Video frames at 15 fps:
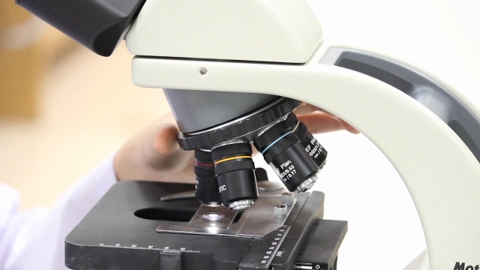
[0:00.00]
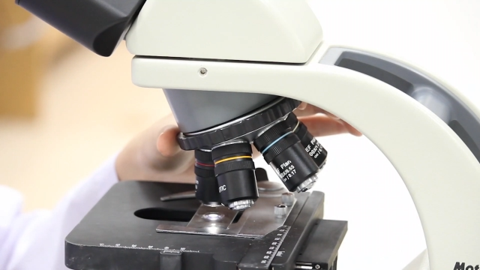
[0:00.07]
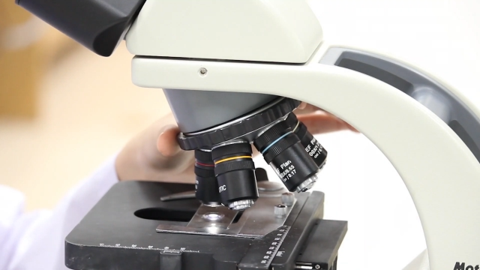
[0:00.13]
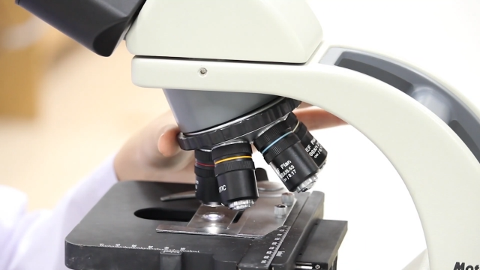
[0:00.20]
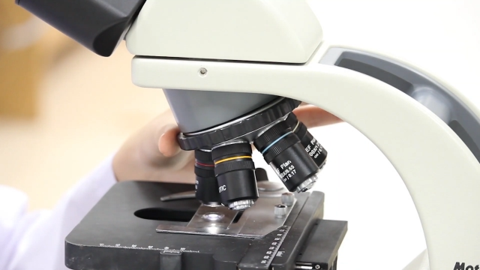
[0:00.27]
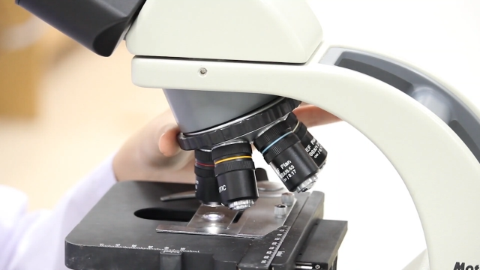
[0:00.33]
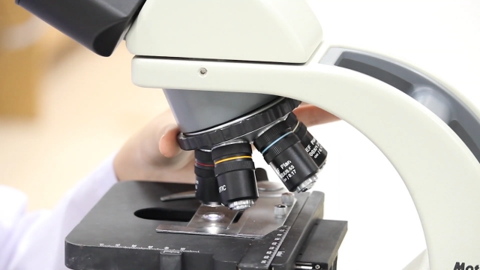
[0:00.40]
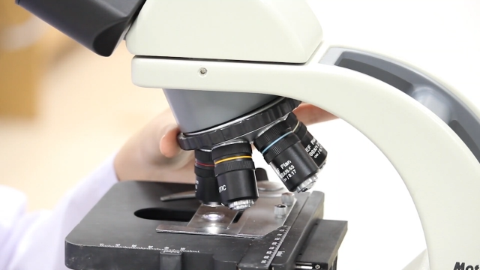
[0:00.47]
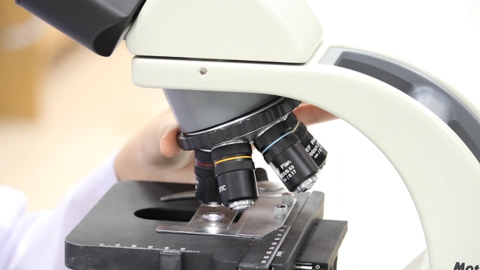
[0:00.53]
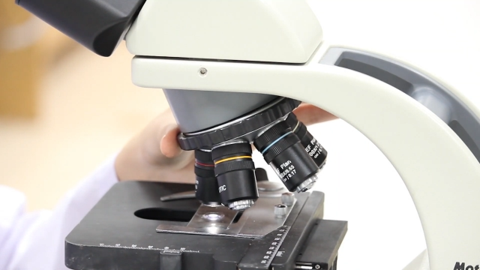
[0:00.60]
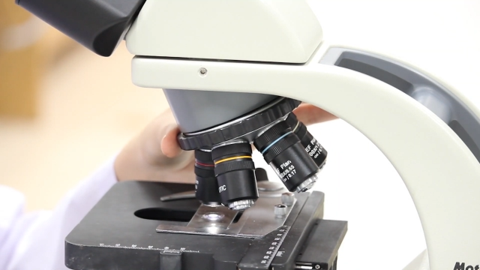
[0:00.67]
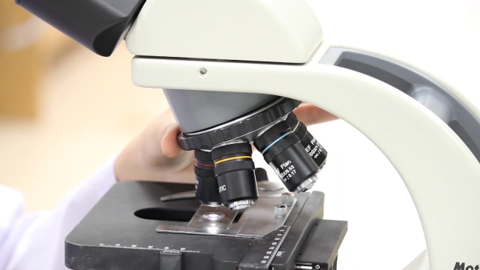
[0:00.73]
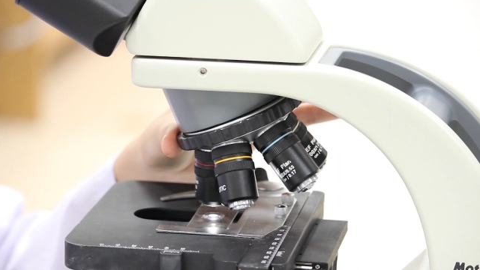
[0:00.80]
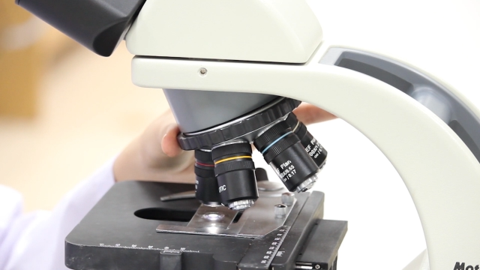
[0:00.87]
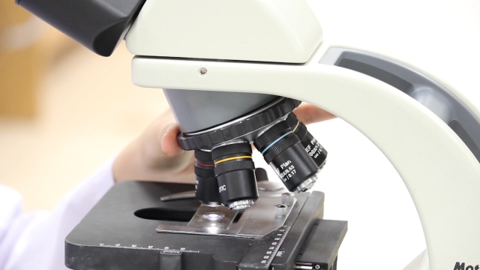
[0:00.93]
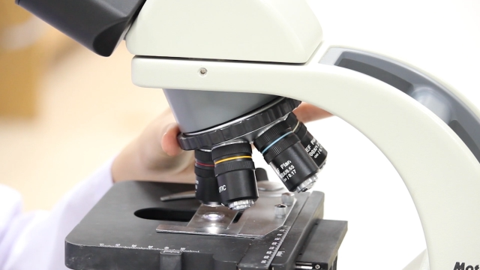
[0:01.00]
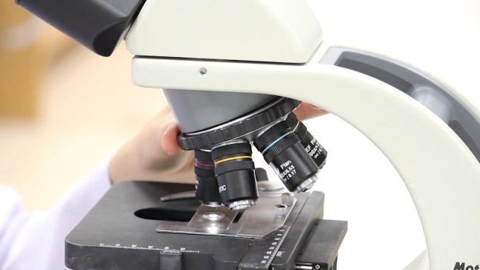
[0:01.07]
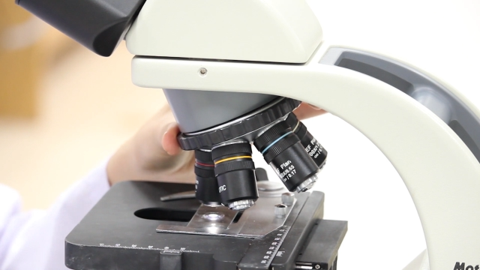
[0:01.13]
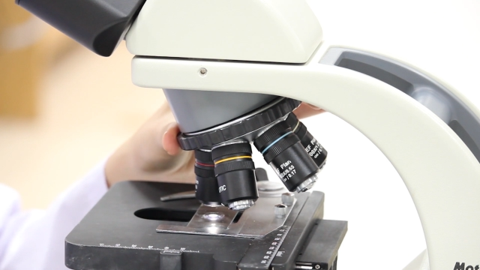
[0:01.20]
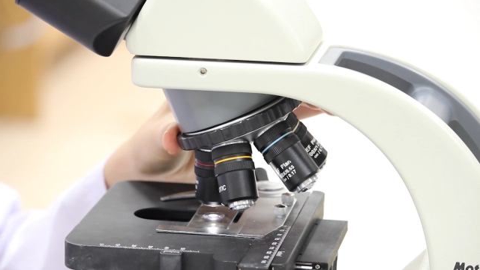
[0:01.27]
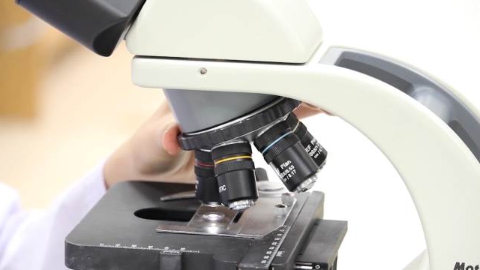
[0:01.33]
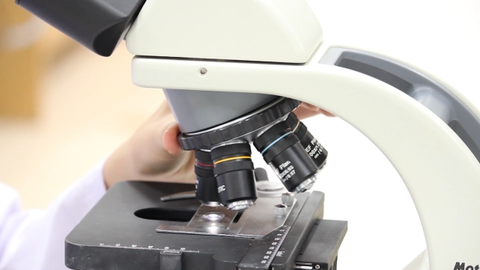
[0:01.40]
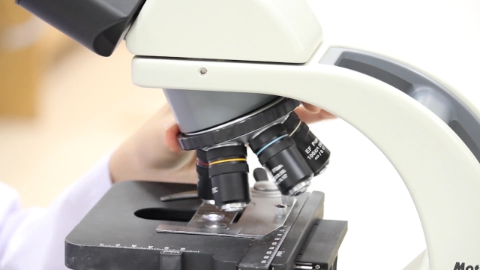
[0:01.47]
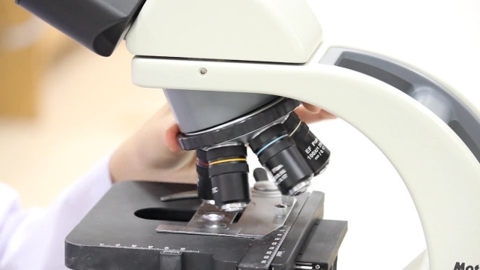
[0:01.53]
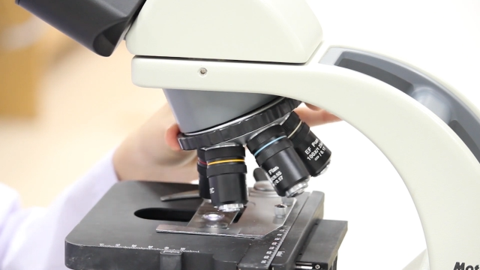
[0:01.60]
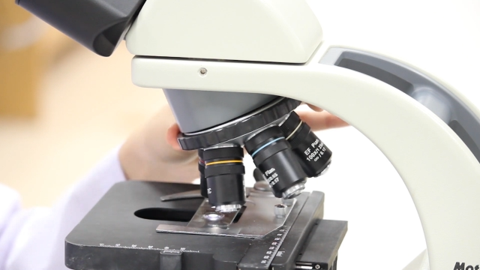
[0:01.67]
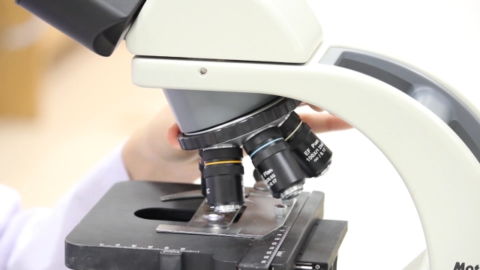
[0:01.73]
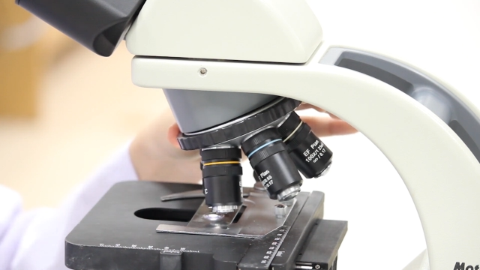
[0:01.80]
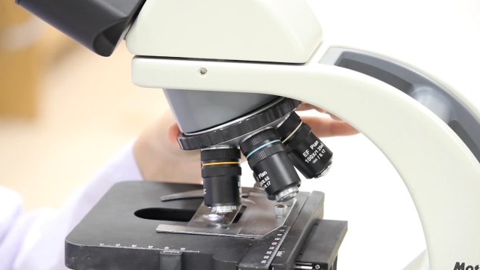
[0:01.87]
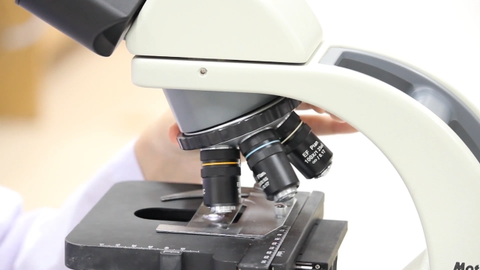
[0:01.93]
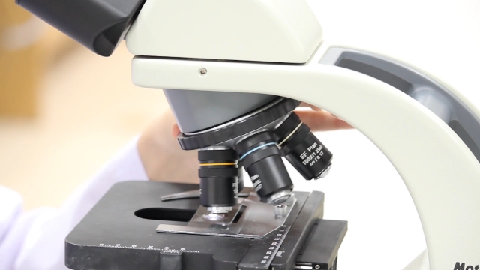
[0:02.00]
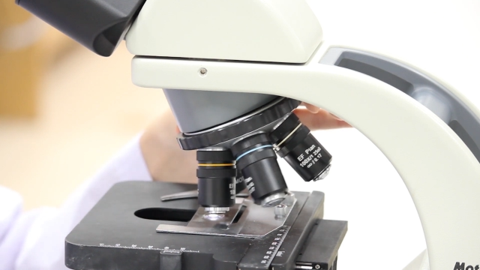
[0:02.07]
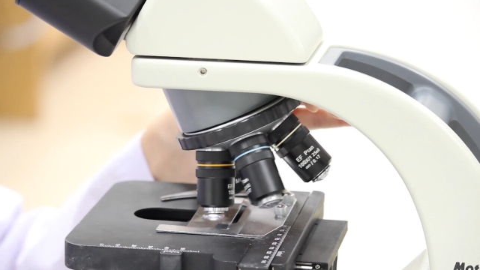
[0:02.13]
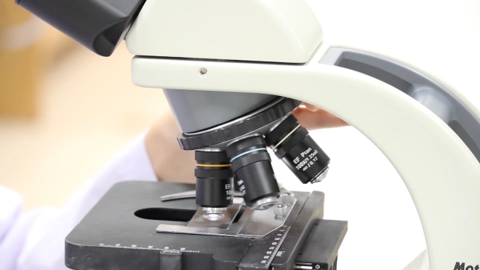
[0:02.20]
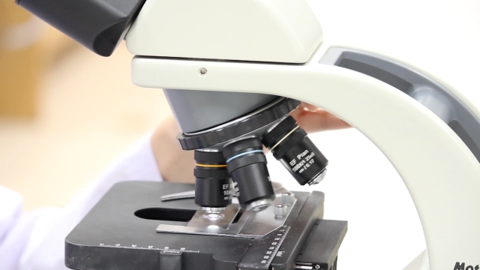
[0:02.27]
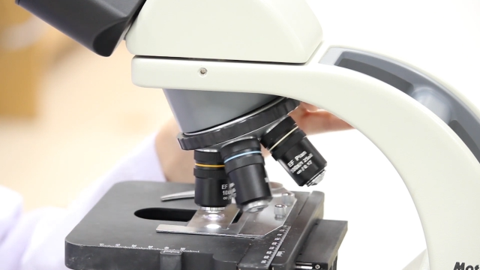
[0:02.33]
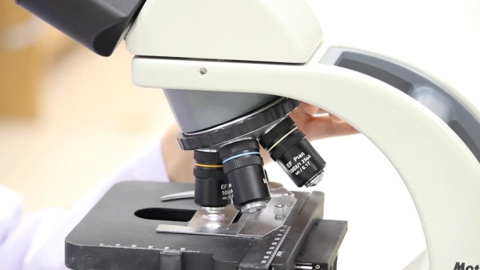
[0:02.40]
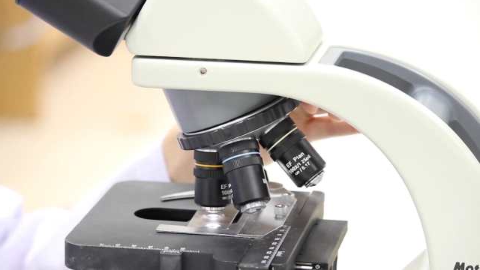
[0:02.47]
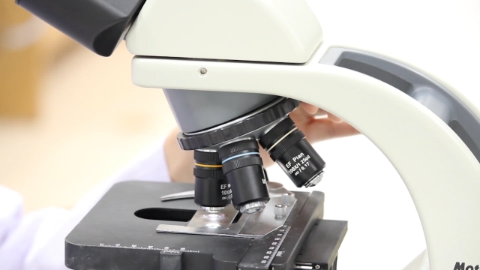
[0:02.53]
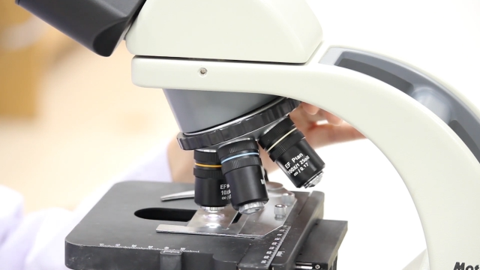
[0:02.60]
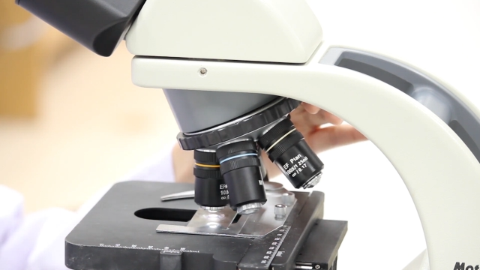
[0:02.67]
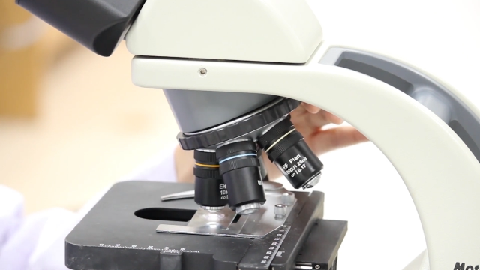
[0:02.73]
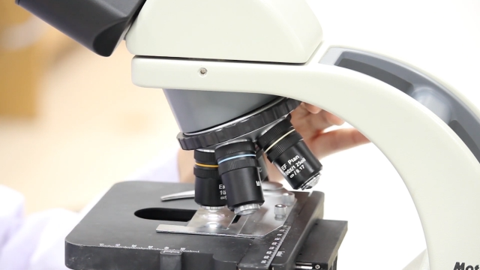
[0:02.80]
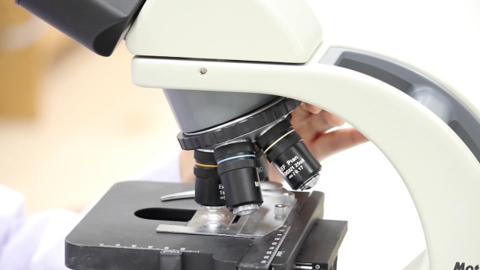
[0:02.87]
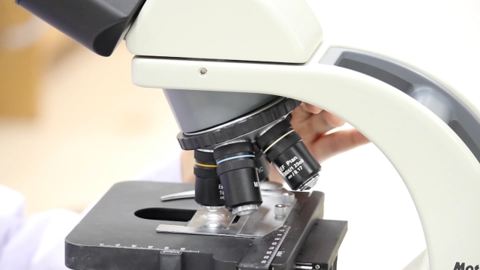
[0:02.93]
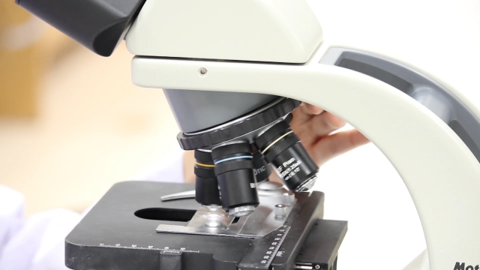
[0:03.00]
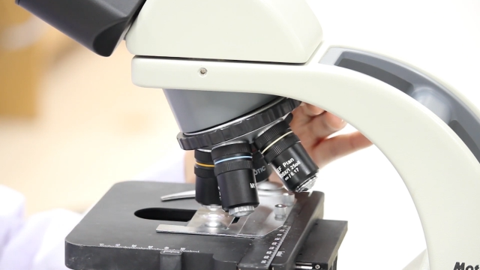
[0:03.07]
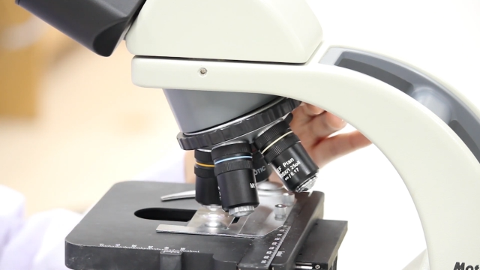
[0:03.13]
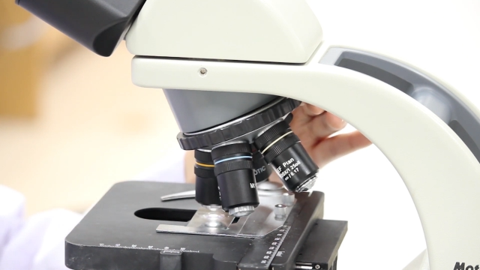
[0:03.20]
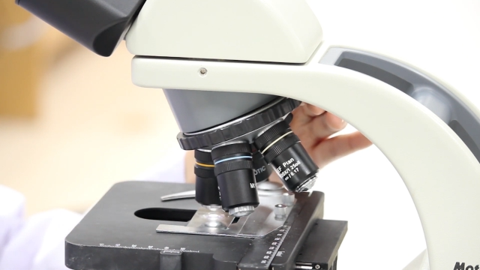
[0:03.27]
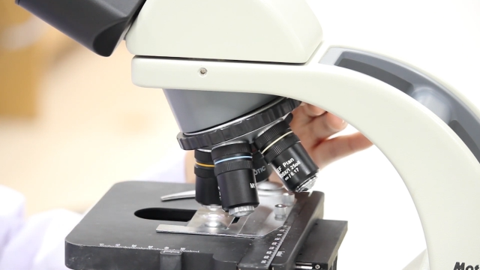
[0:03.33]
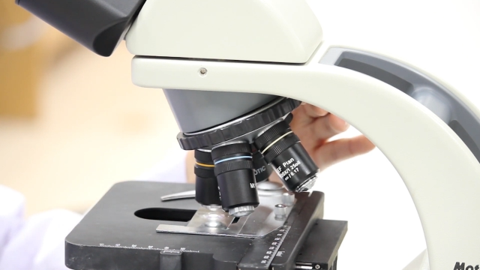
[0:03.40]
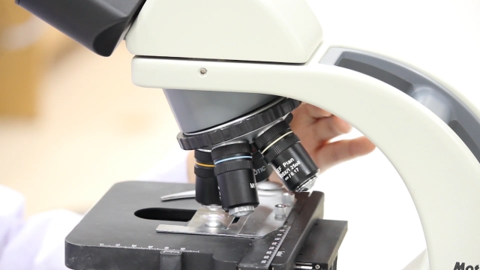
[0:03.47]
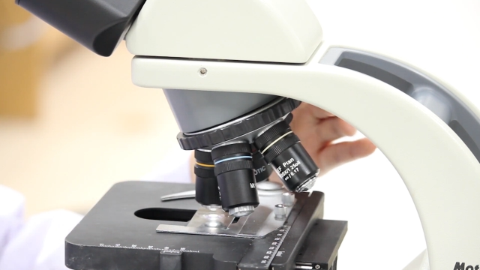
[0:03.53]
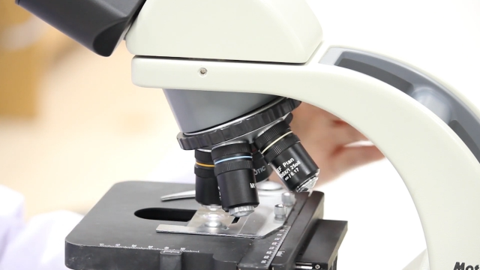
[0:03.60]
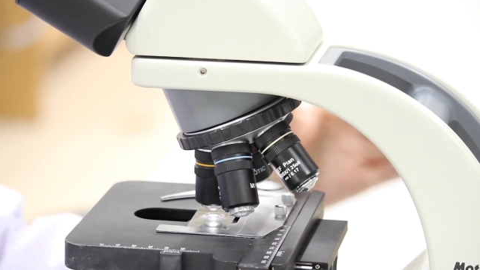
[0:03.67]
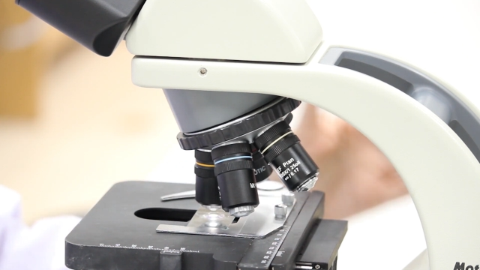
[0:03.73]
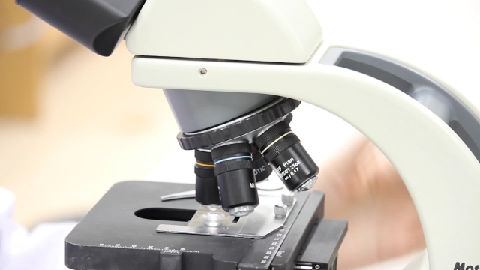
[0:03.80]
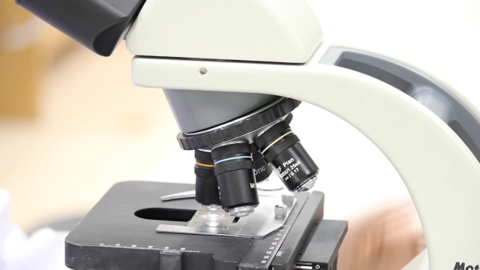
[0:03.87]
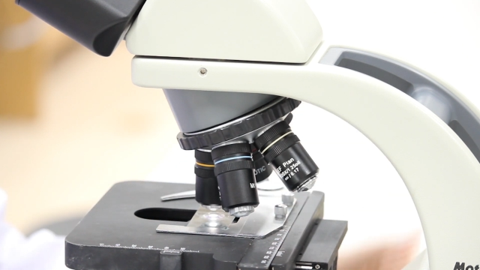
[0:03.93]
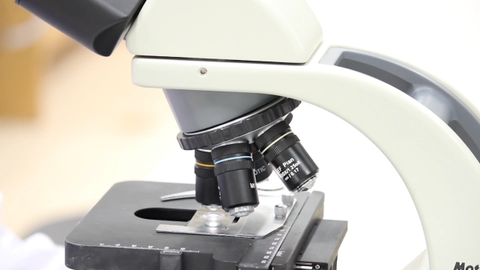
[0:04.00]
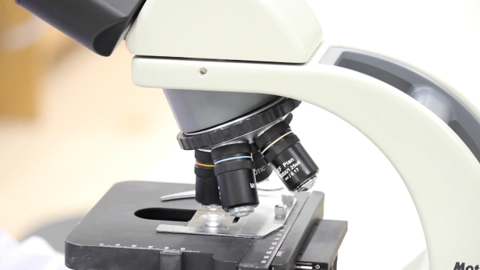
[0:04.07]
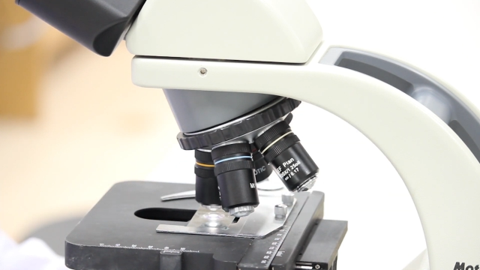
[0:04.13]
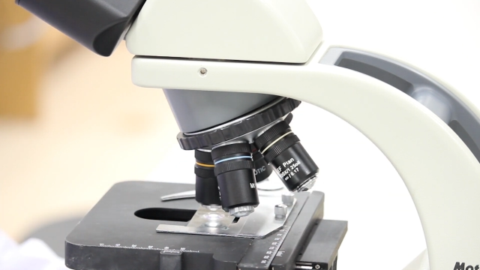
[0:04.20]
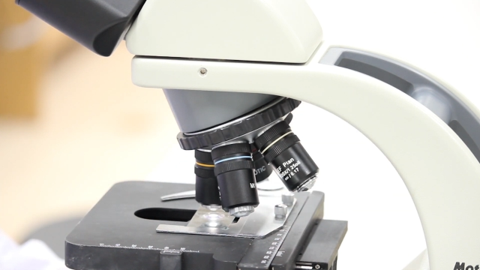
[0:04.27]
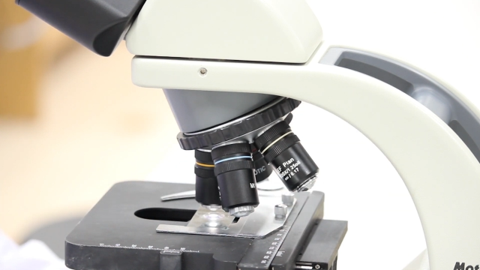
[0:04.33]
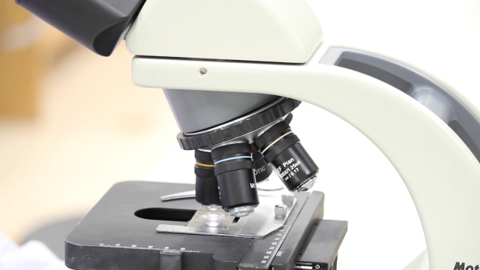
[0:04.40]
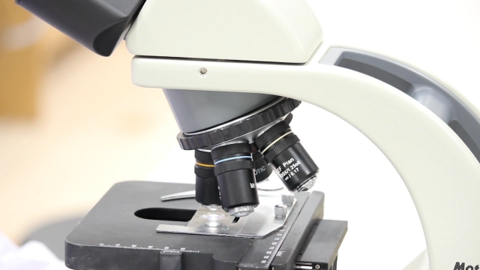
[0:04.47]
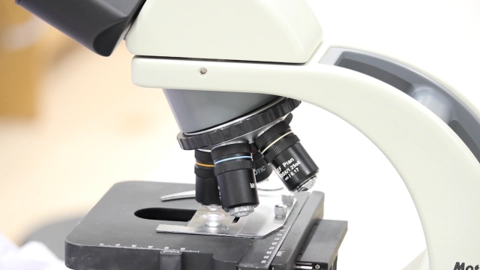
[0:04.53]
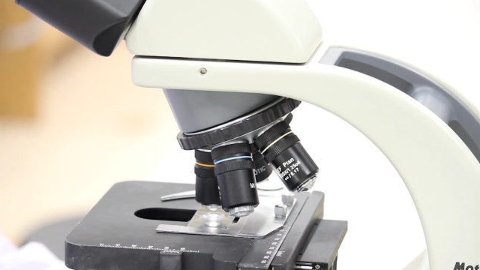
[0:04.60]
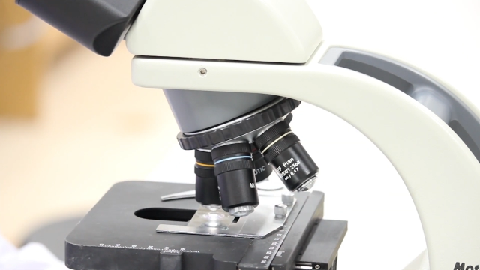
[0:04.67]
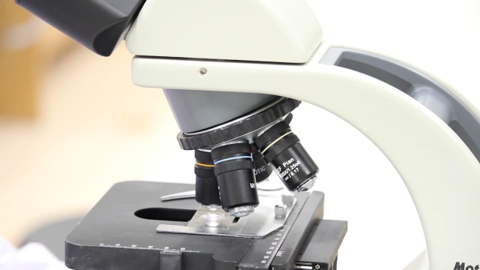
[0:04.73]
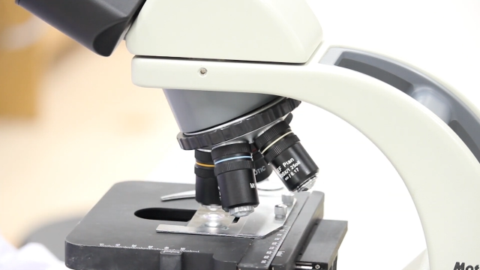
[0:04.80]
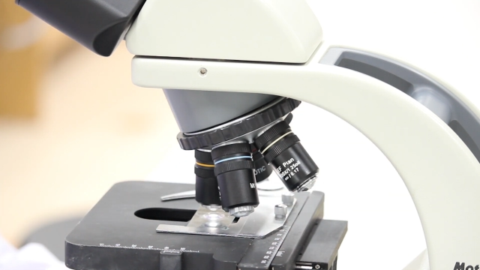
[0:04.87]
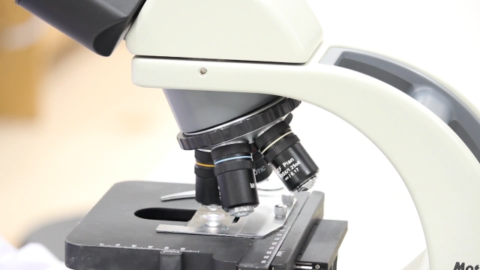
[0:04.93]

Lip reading: (no speaker visible)